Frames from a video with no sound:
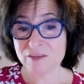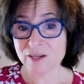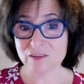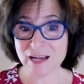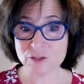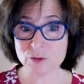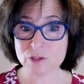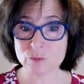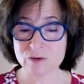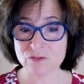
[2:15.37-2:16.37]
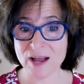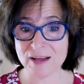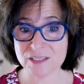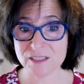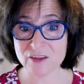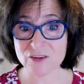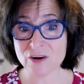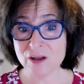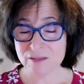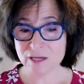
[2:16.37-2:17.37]
The electors would have got
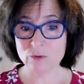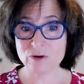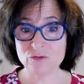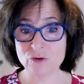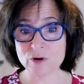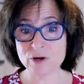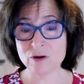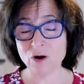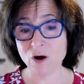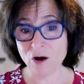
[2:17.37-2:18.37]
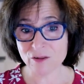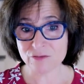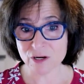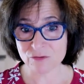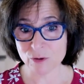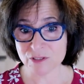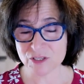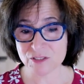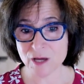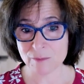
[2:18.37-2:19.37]
together. They would have voted all of their votes
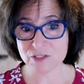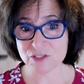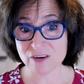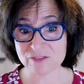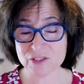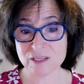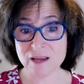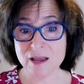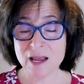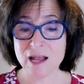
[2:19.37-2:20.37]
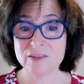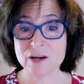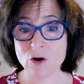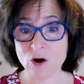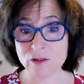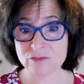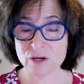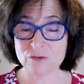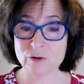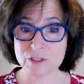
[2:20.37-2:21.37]
to Thomas Jefferson and then all of
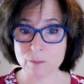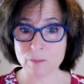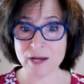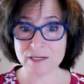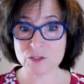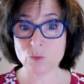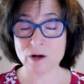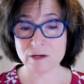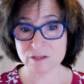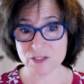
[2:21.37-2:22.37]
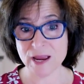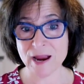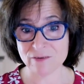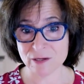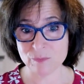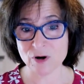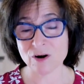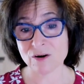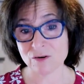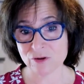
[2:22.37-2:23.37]
their votes -1 to Aaron
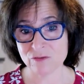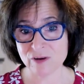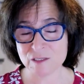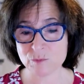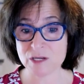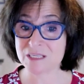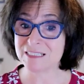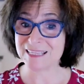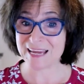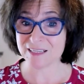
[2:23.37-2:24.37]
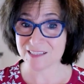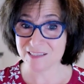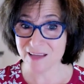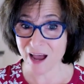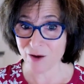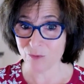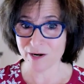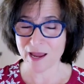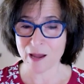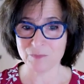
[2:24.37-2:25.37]
Burr for the vice presidency. That is not
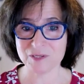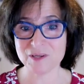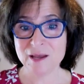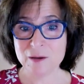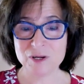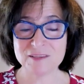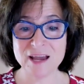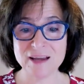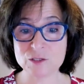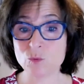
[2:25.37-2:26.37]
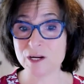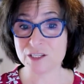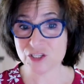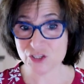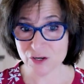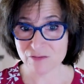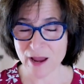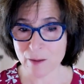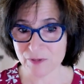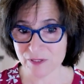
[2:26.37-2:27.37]
what happened, but that is what should have
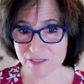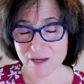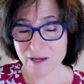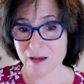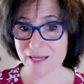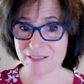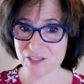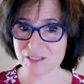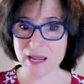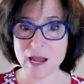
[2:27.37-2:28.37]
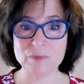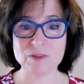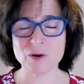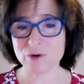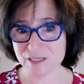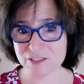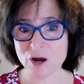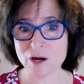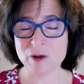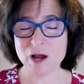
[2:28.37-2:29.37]
happened. It didn't happen, though. We're going to
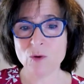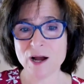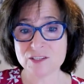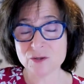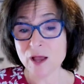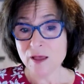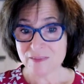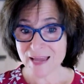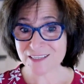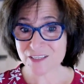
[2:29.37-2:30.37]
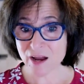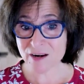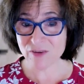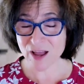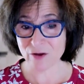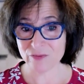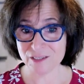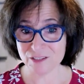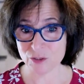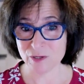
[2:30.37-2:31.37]
talk about why. So that's kind of how
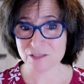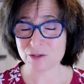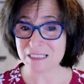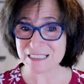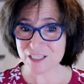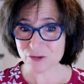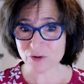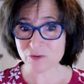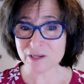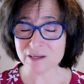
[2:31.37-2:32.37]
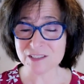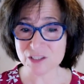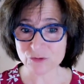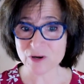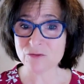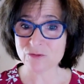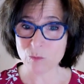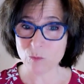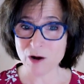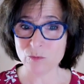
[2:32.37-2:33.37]
they do it. So it's different
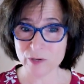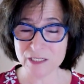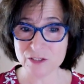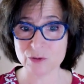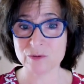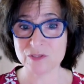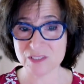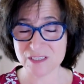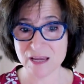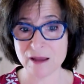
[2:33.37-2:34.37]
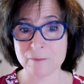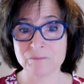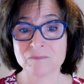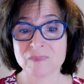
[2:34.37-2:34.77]
from what we do today.